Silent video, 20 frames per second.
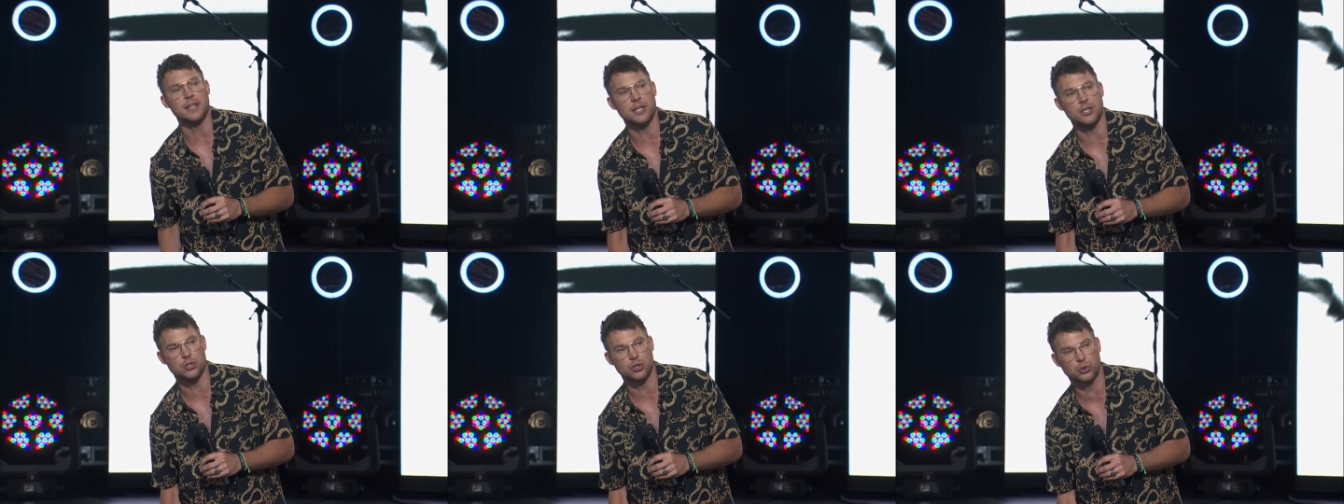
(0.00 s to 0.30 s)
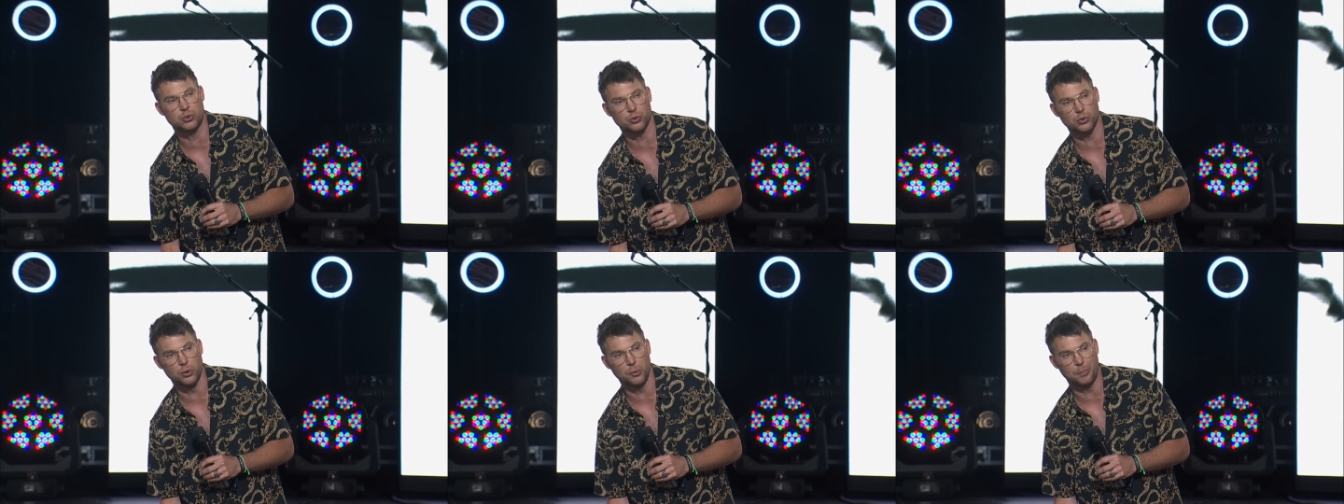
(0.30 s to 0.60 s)
is
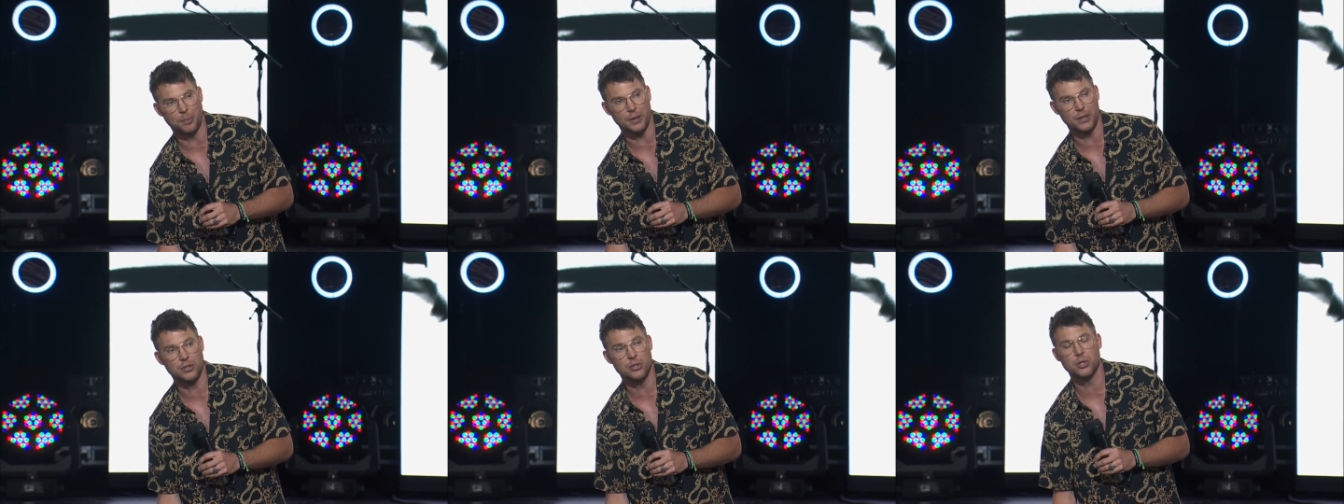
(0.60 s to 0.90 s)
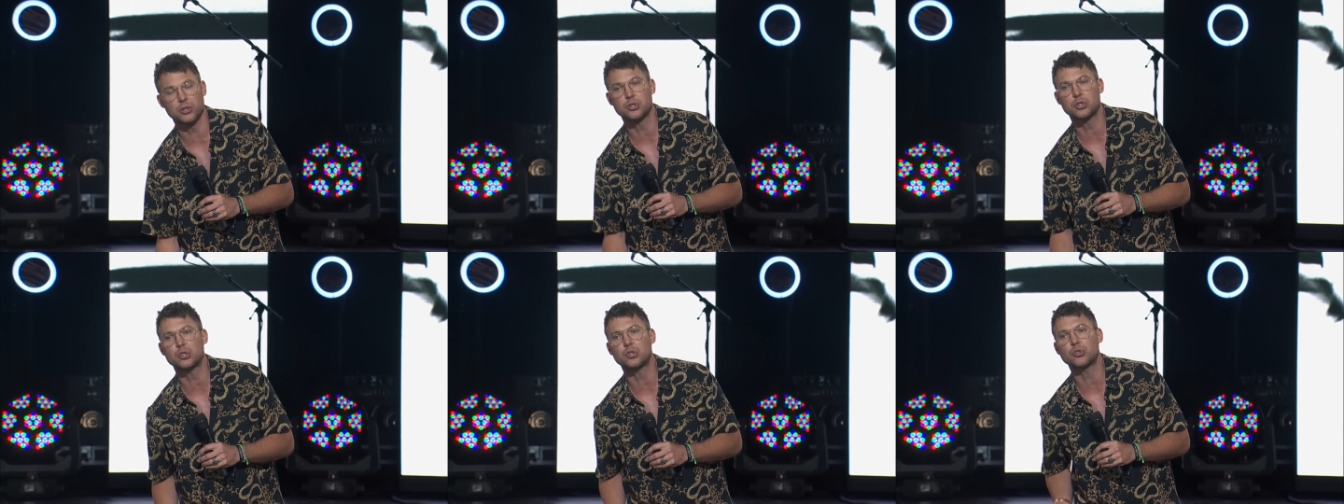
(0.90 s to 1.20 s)
drooping,
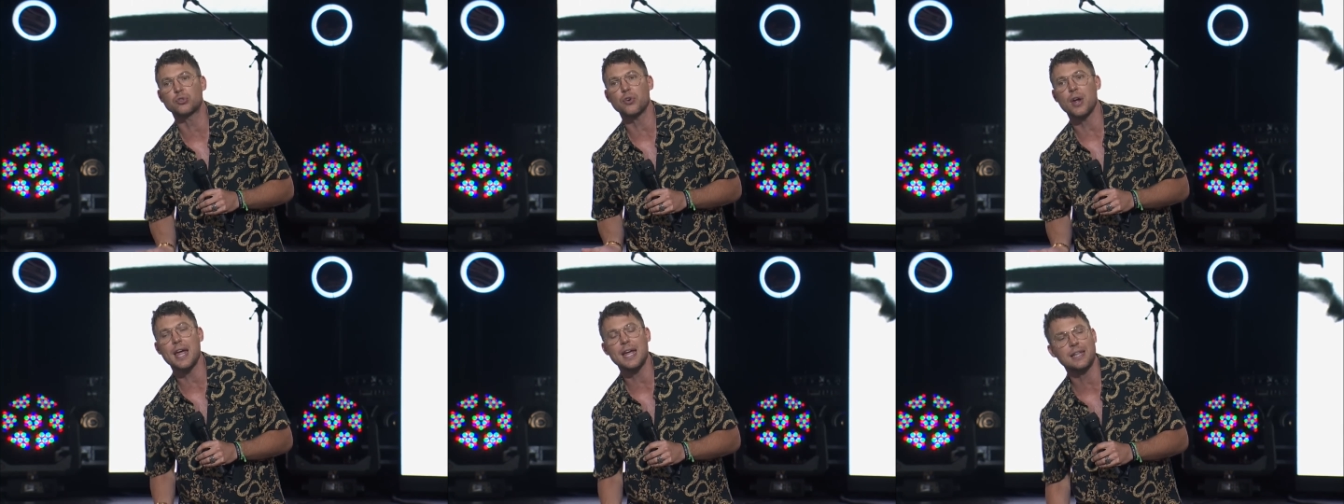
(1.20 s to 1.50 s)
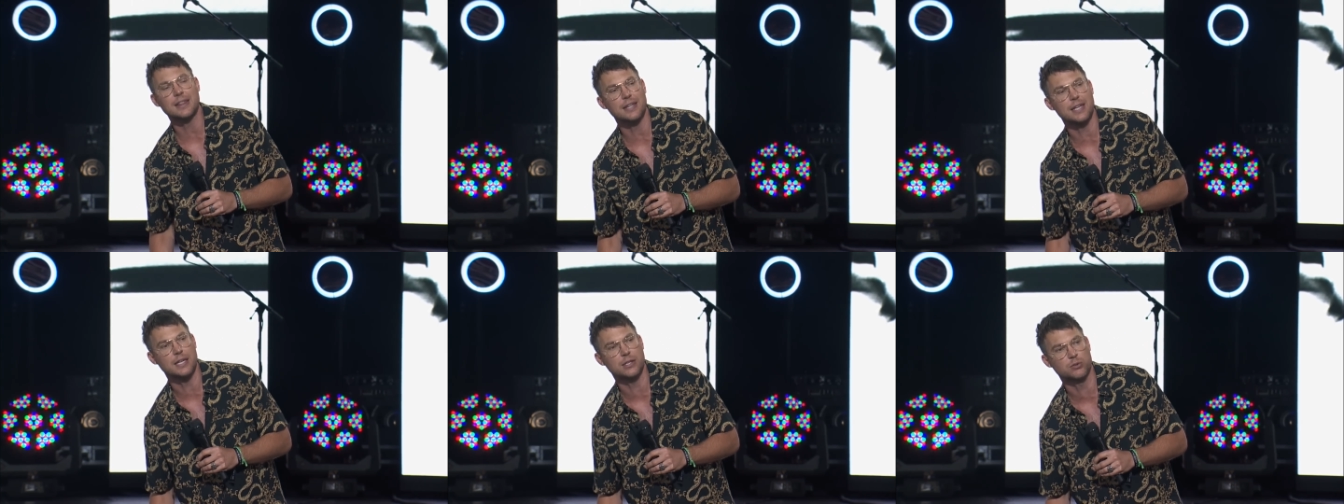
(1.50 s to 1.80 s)
your
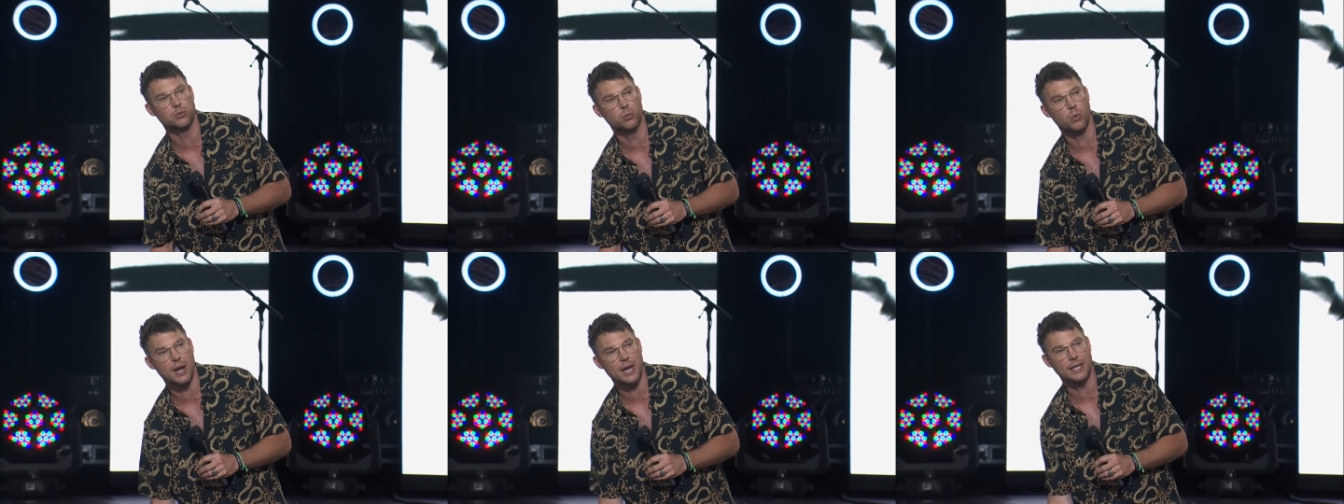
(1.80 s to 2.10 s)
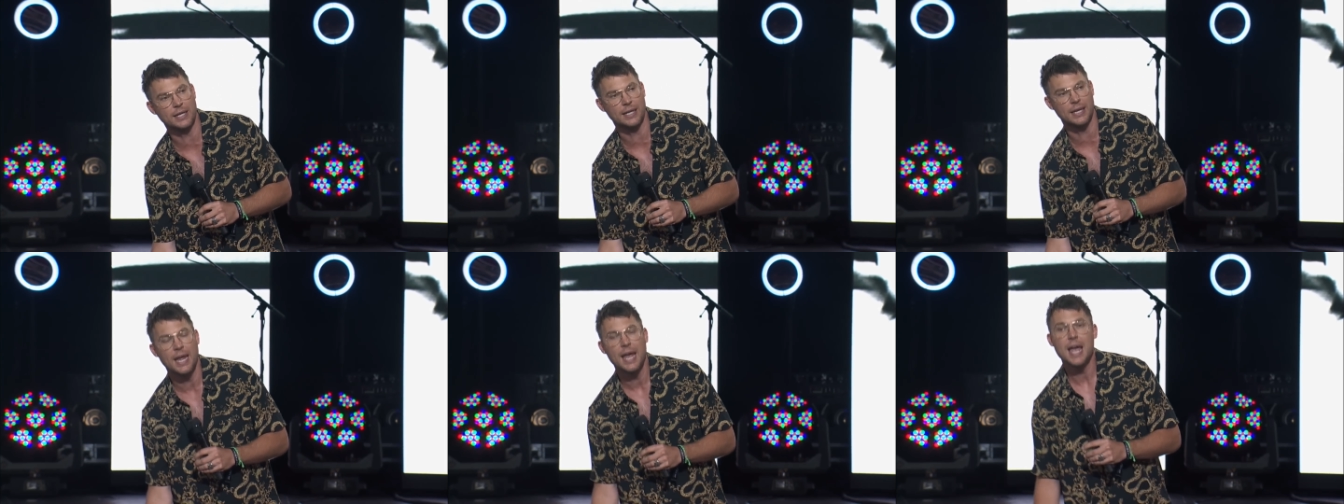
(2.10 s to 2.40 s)
strength is
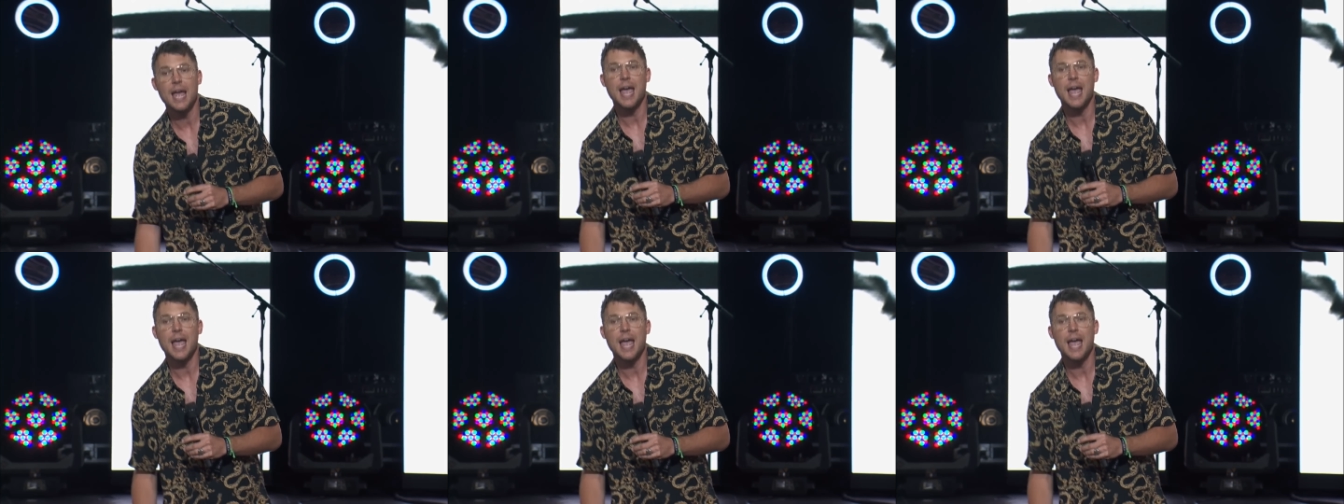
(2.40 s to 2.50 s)
waning.